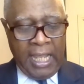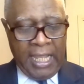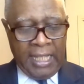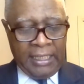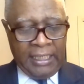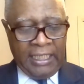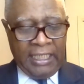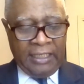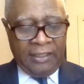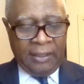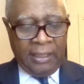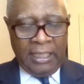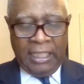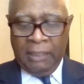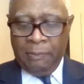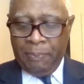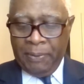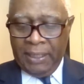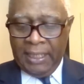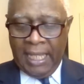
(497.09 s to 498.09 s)
And
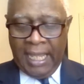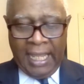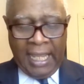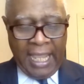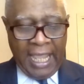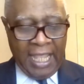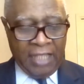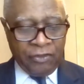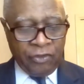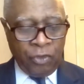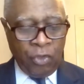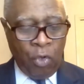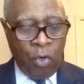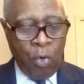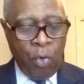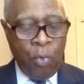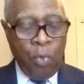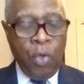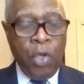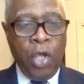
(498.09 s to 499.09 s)
EPA has
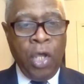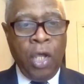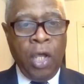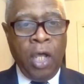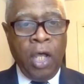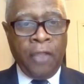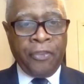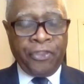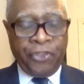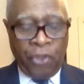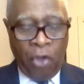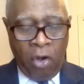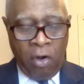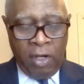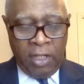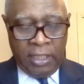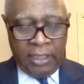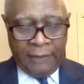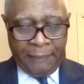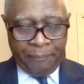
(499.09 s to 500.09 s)
no
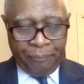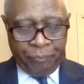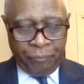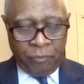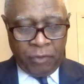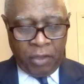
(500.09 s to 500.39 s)
authority